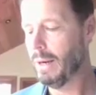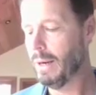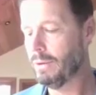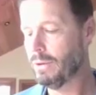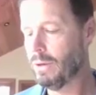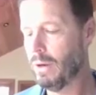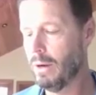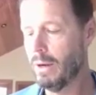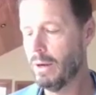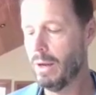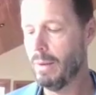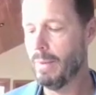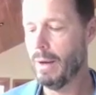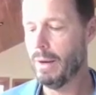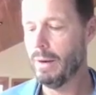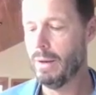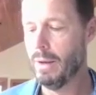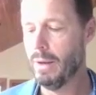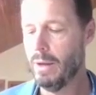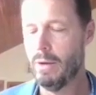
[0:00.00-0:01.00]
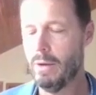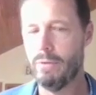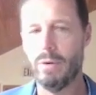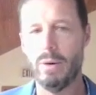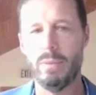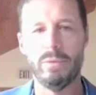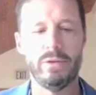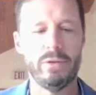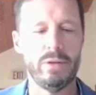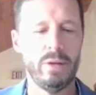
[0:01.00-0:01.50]
that I was talking about
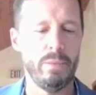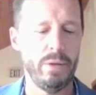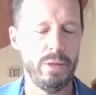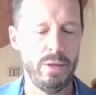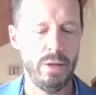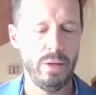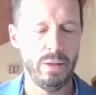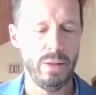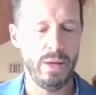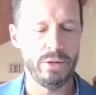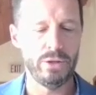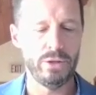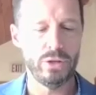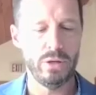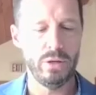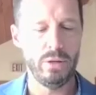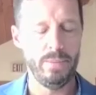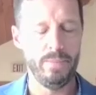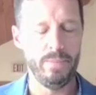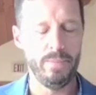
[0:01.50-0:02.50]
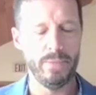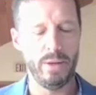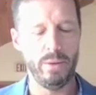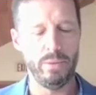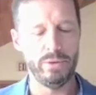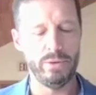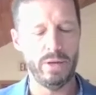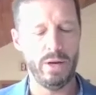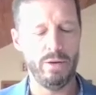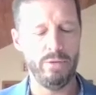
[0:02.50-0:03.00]
from Summit Theological.
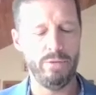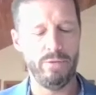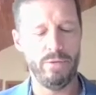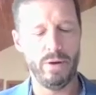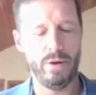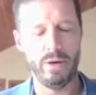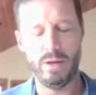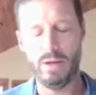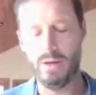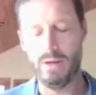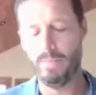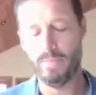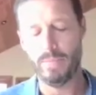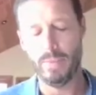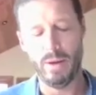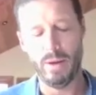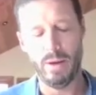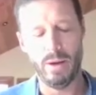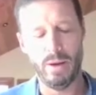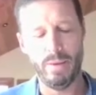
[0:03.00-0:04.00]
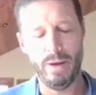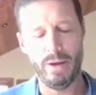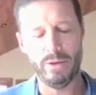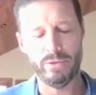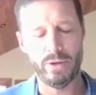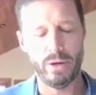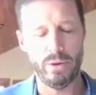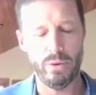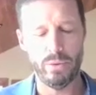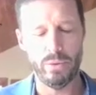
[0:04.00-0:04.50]
It was kind of funny
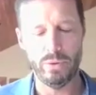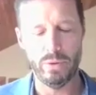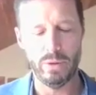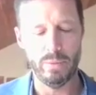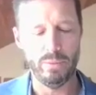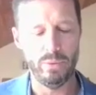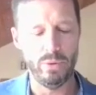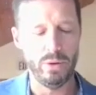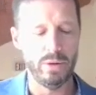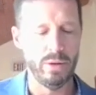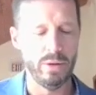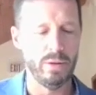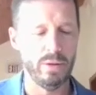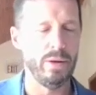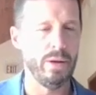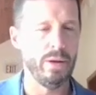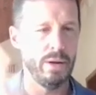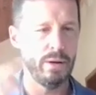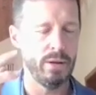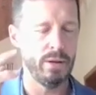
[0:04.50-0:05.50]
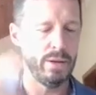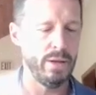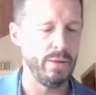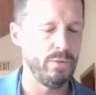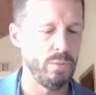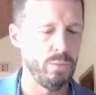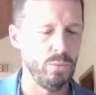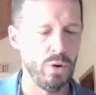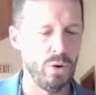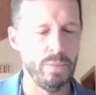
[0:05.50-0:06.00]
as I go through the book, and I'll
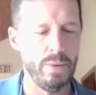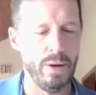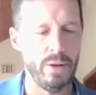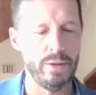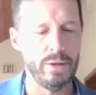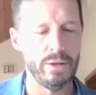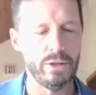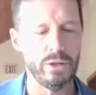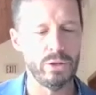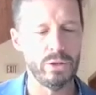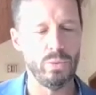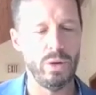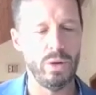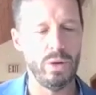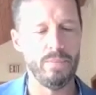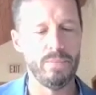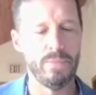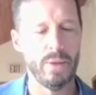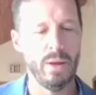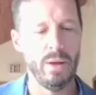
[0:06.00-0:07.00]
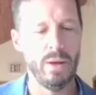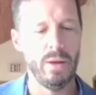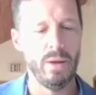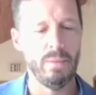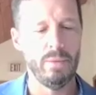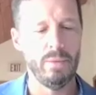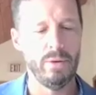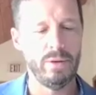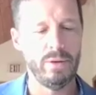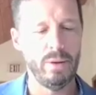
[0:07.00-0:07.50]
give you more about this as well.
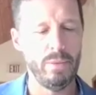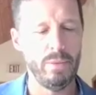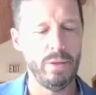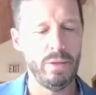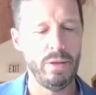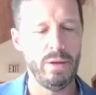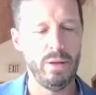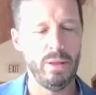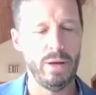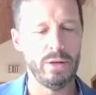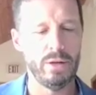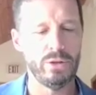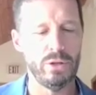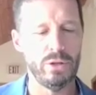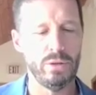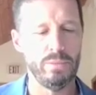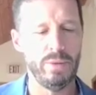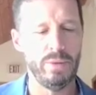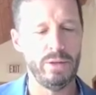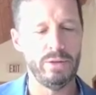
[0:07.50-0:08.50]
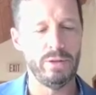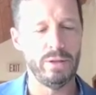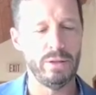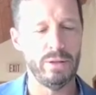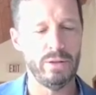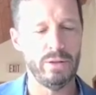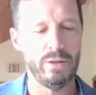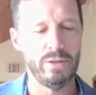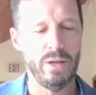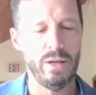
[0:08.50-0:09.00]
The Summit Theological
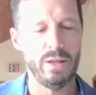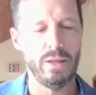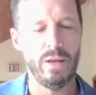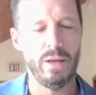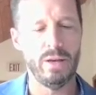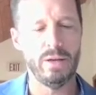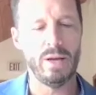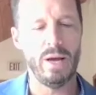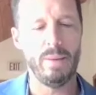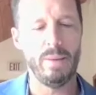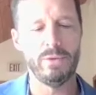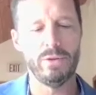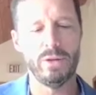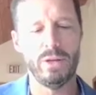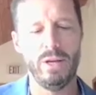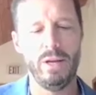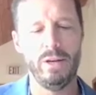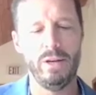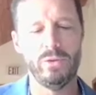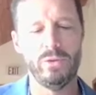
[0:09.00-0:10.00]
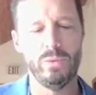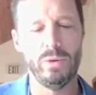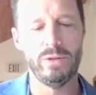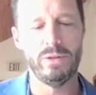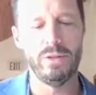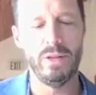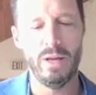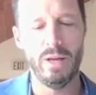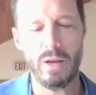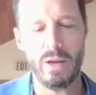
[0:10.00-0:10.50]
basically is saying that Thomas Aquinas
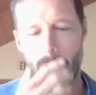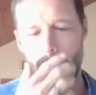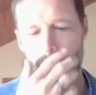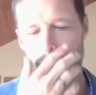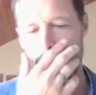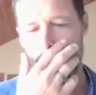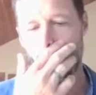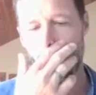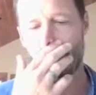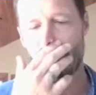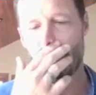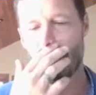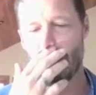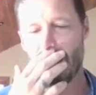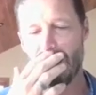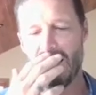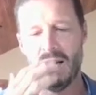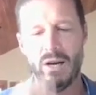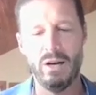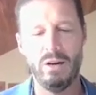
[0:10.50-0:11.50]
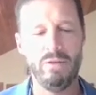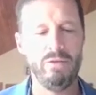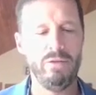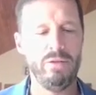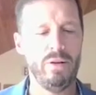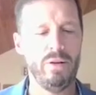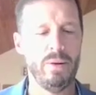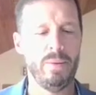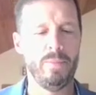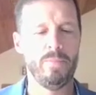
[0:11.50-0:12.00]
once said, to
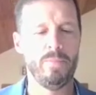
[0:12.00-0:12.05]
love